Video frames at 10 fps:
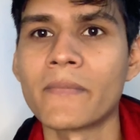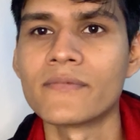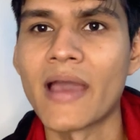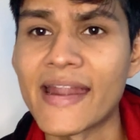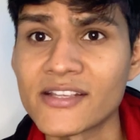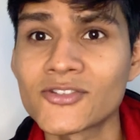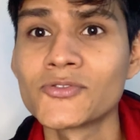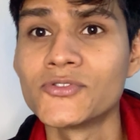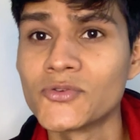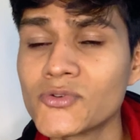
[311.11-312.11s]
managed
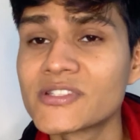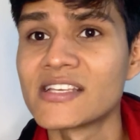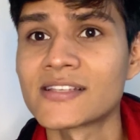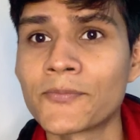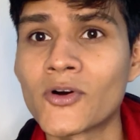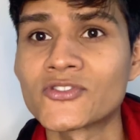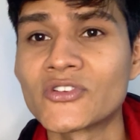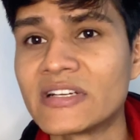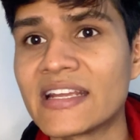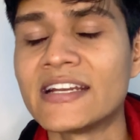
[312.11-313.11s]
to use this
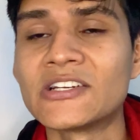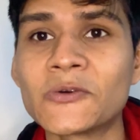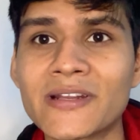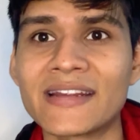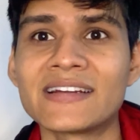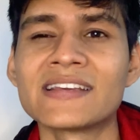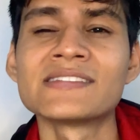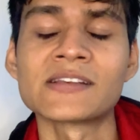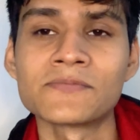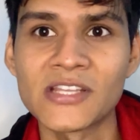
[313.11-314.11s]
opportunity into creating
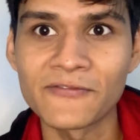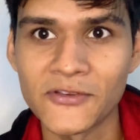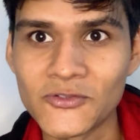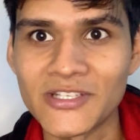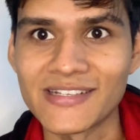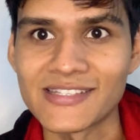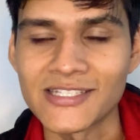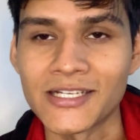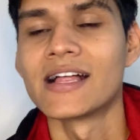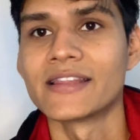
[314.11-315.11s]
something futuristic.